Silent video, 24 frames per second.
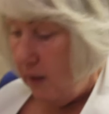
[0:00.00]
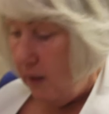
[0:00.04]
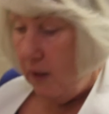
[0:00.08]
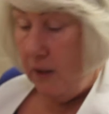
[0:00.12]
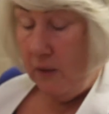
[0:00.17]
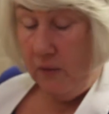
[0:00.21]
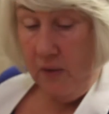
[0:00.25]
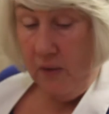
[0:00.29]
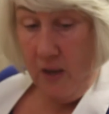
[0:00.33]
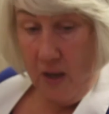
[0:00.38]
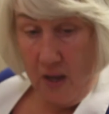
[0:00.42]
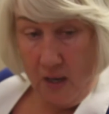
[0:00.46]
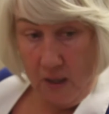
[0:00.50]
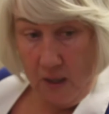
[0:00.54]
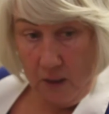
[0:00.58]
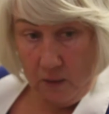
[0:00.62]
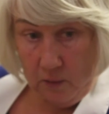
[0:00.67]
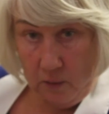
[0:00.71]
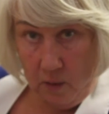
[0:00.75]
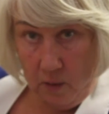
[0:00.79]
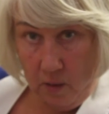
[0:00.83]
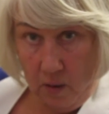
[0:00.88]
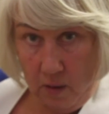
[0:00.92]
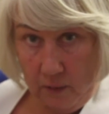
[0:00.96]
Take
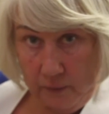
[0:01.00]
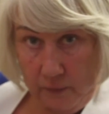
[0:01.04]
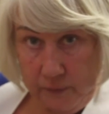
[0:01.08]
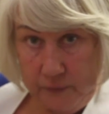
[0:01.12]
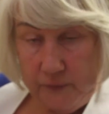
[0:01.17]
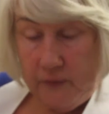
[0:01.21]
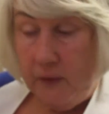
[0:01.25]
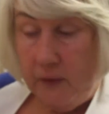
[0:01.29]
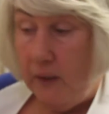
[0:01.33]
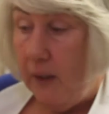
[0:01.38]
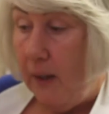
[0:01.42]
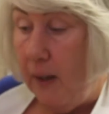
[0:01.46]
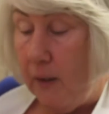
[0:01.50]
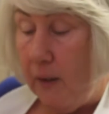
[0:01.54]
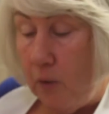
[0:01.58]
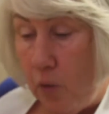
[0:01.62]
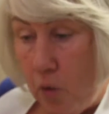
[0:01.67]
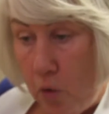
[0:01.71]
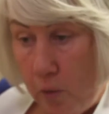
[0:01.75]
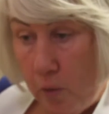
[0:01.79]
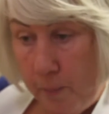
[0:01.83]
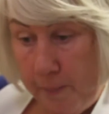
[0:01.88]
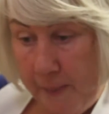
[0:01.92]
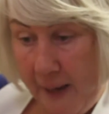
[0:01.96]
it off and
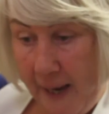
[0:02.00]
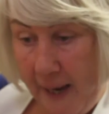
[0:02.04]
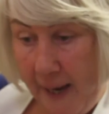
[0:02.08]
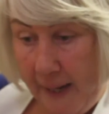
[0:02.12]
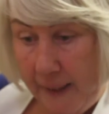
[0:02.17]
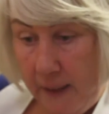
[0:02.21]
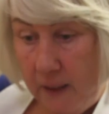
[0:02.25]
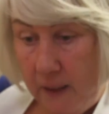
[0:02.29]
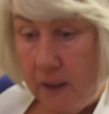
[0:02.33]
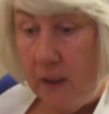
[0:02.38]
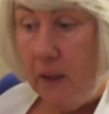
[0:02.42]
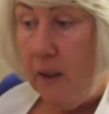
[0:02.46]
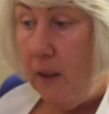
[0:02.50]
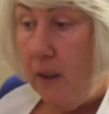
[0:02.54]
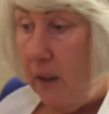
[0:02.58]
come back